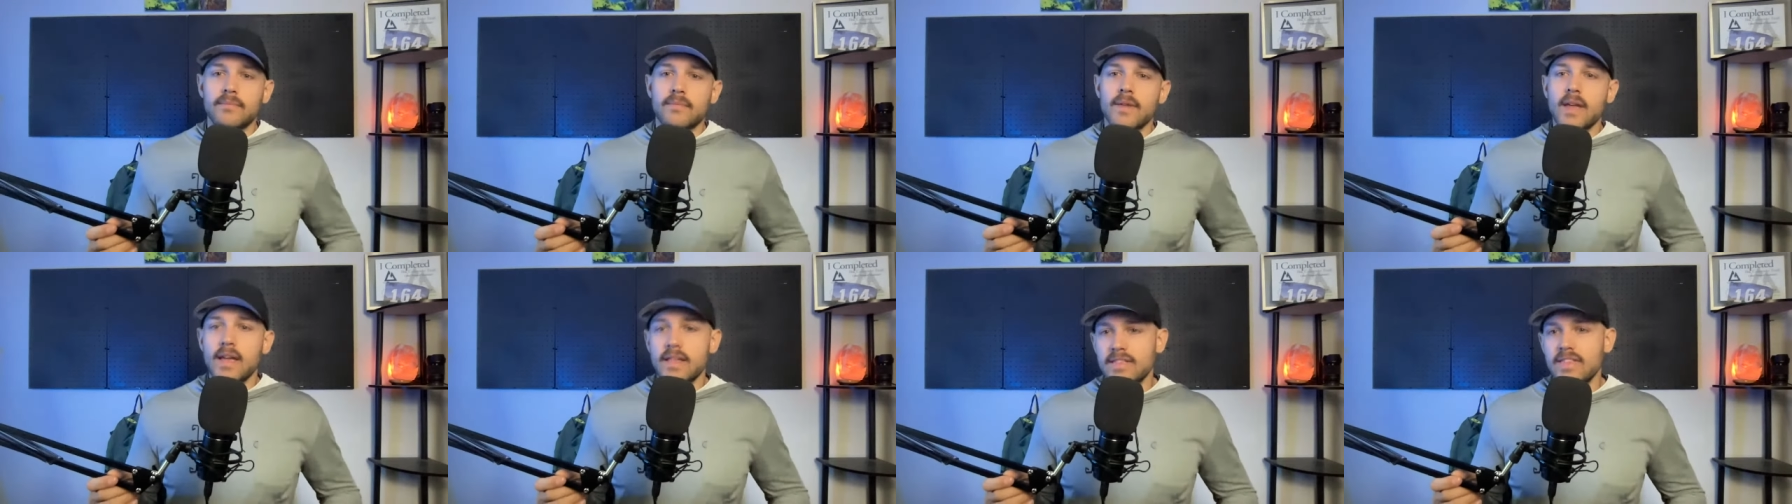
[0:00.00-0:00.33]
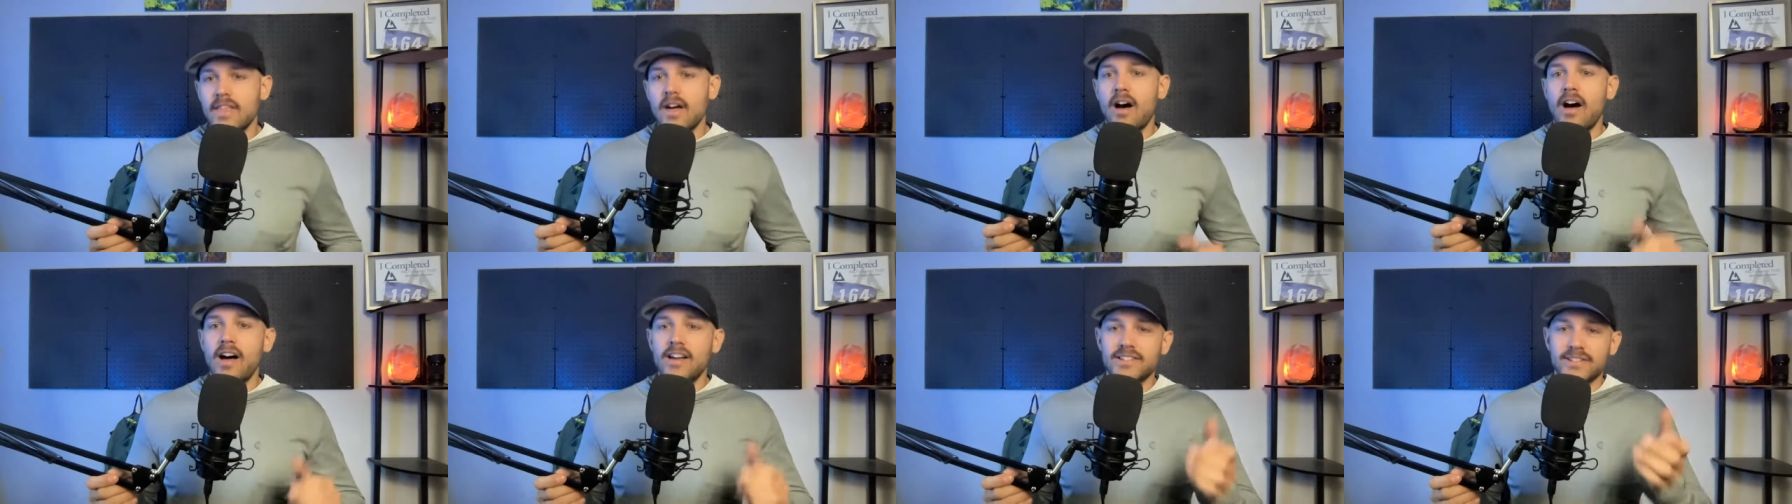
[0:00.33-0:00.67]
And
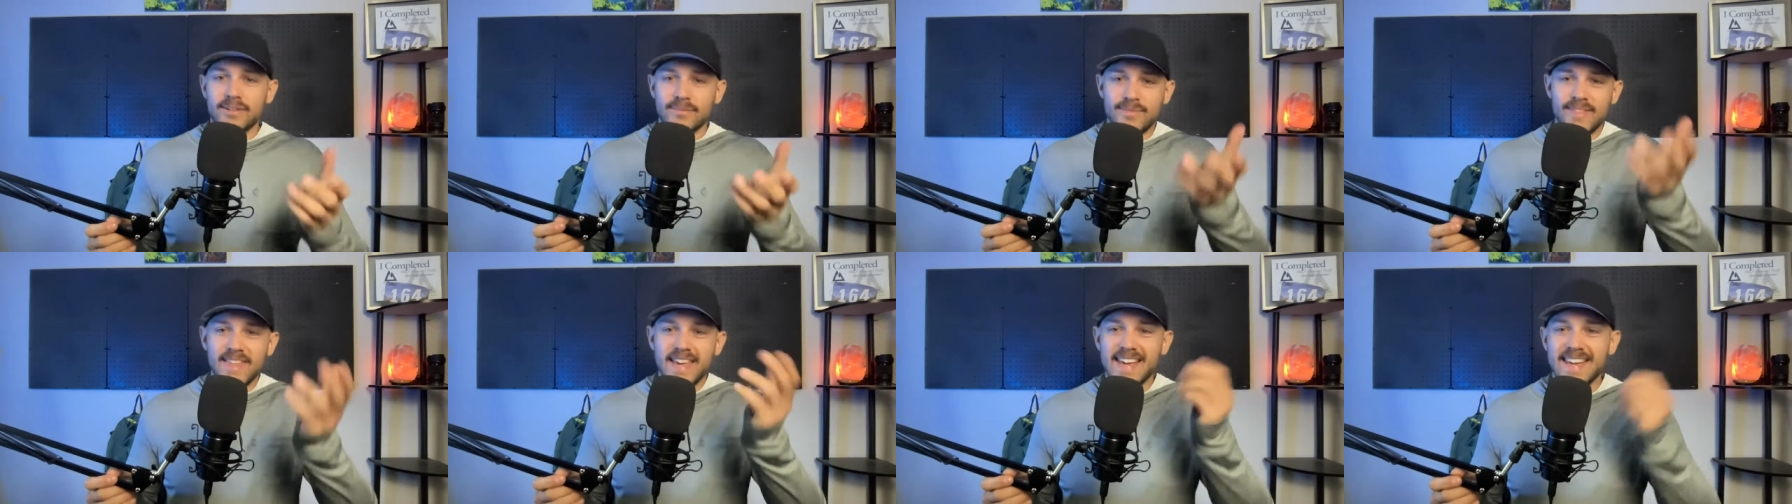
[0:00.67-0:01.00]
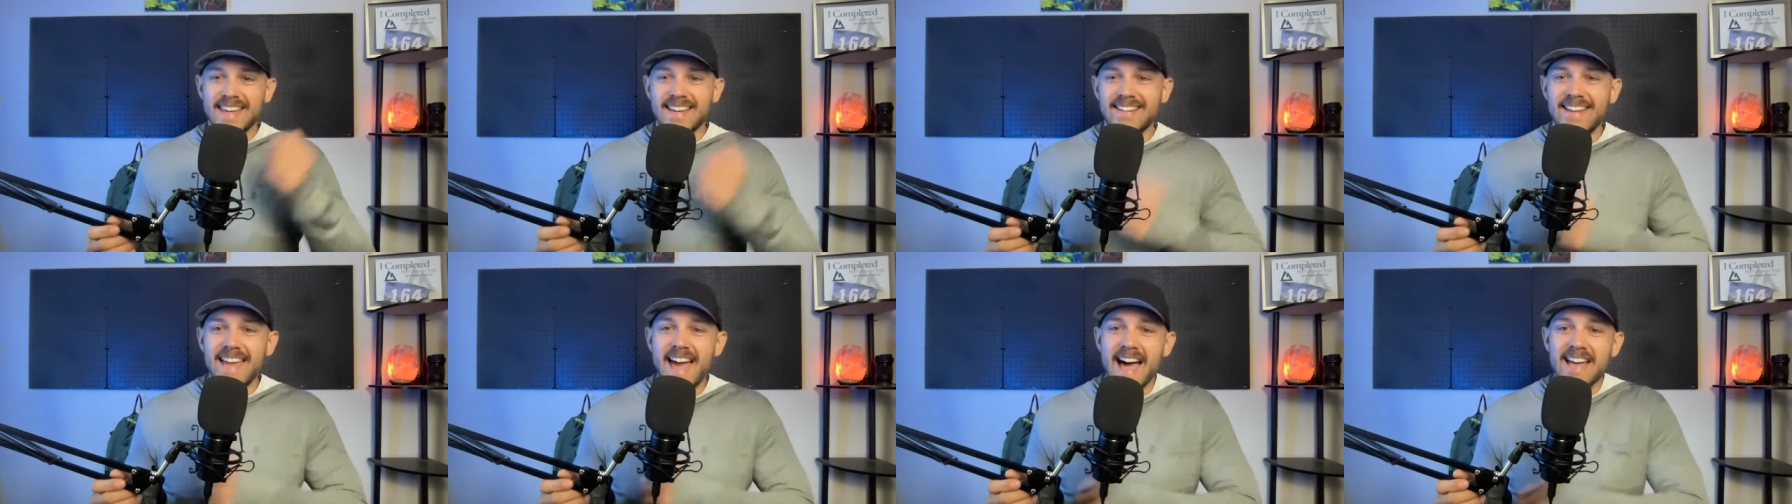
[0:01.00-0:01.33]
awesome. Thank
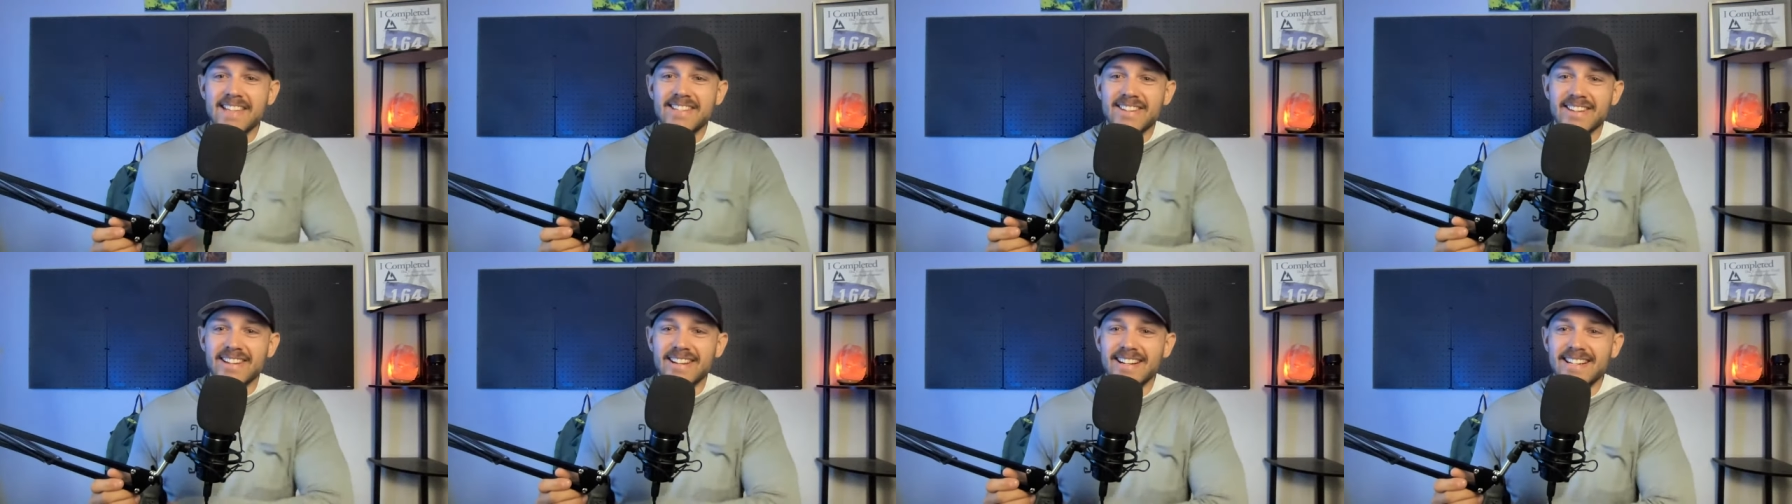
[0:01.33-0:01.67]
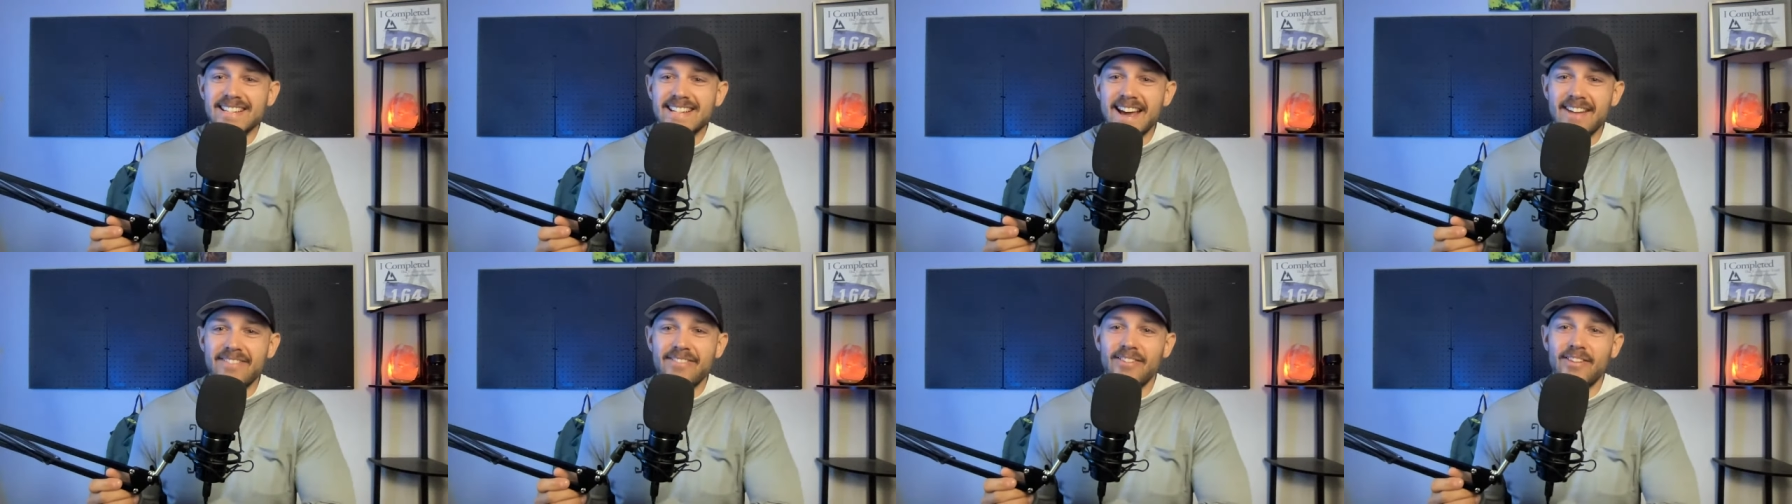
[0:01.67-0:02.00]
you. Yeah. So you're
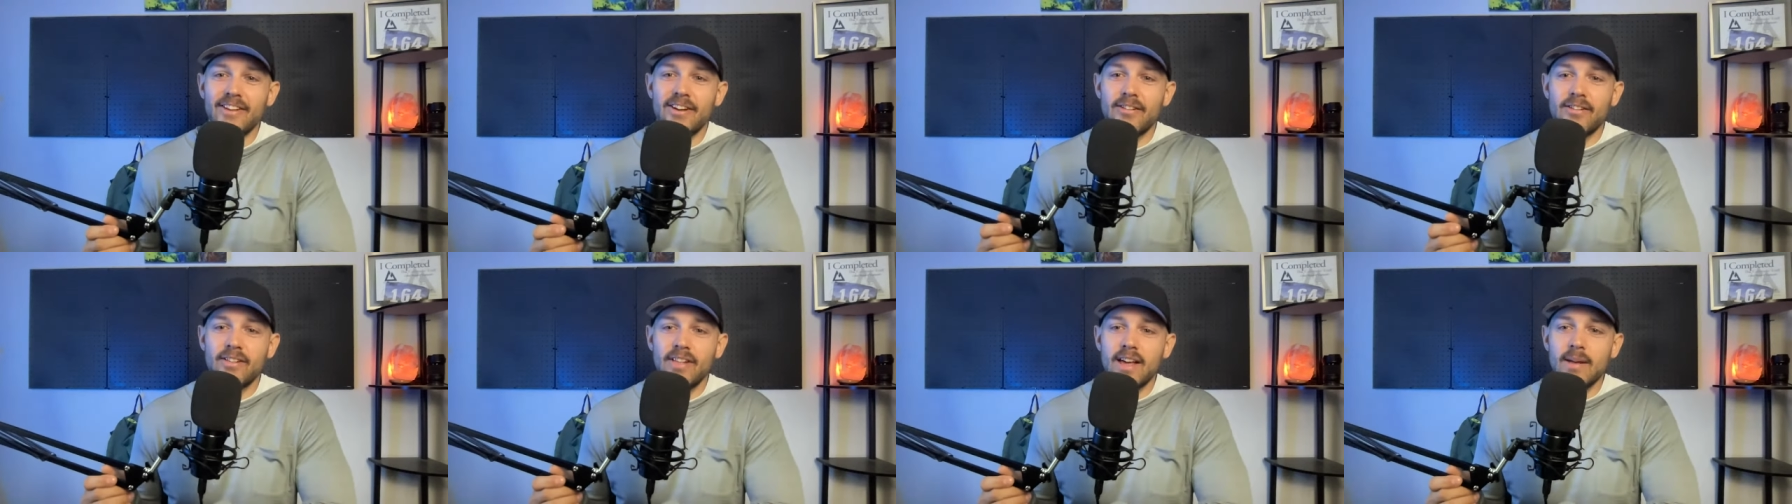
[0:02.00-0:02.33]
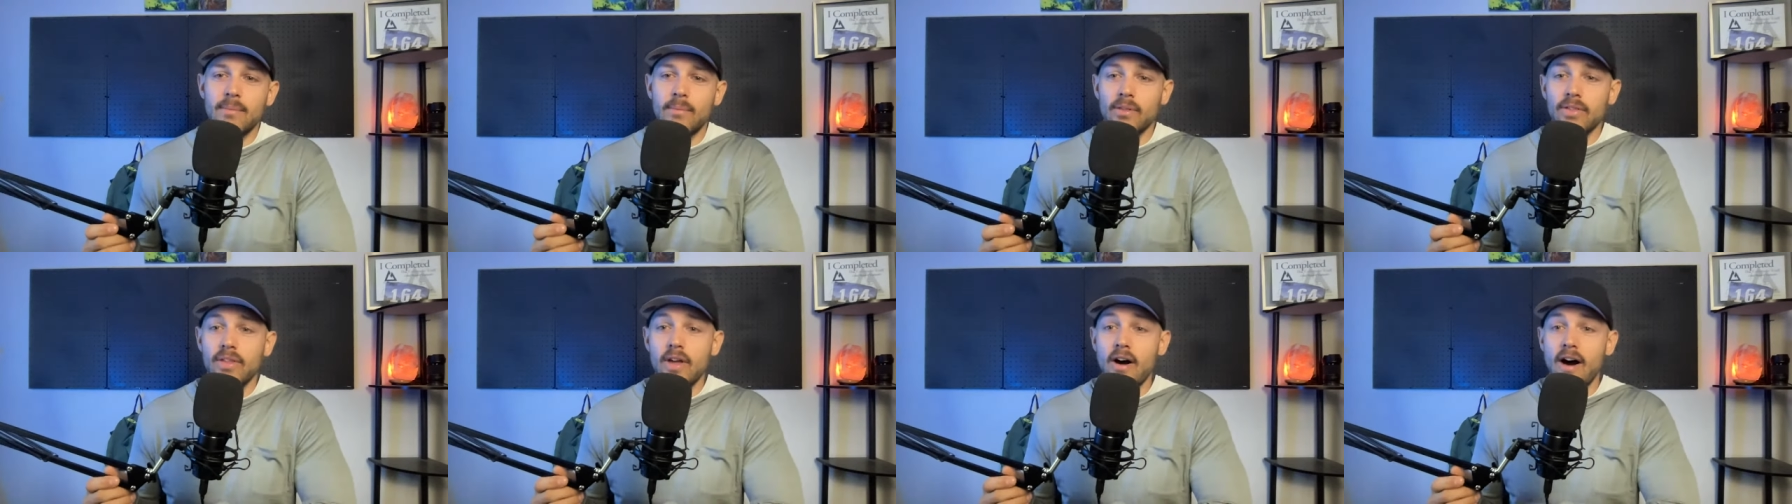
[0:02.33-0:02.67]
definitely
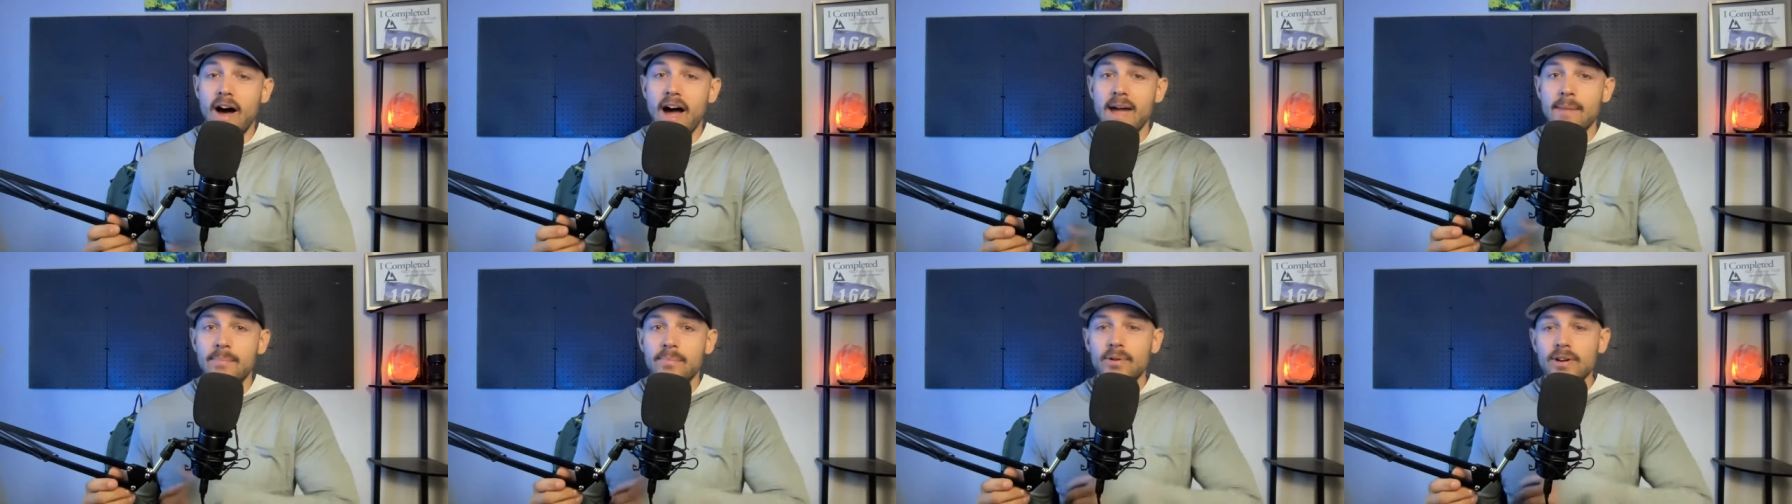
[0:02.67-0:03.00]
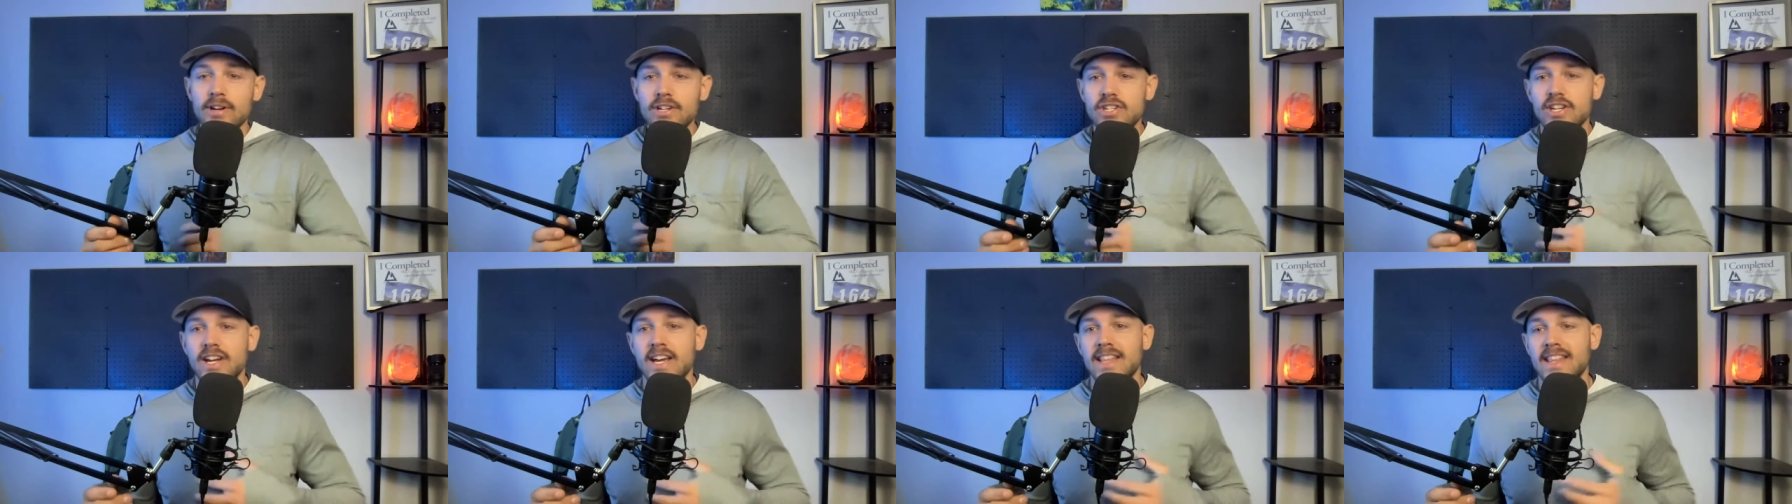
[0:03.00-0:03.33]
relatable. No, I
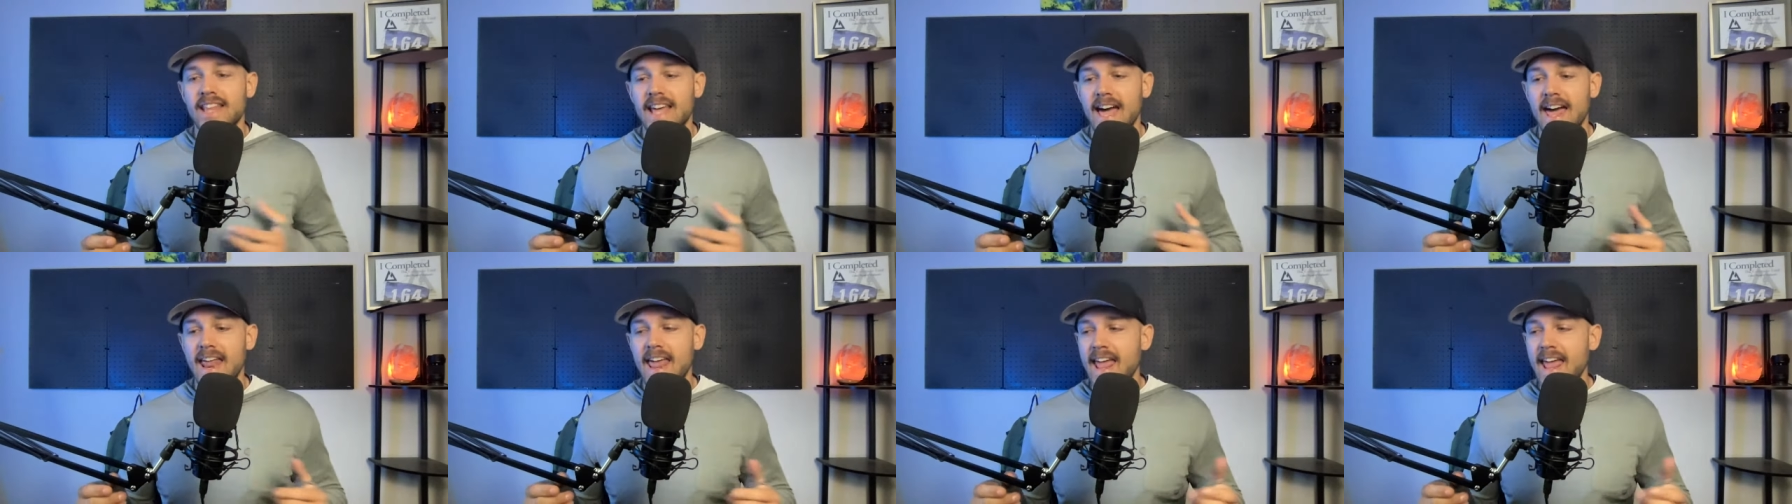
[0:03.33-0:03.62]
appreciate that.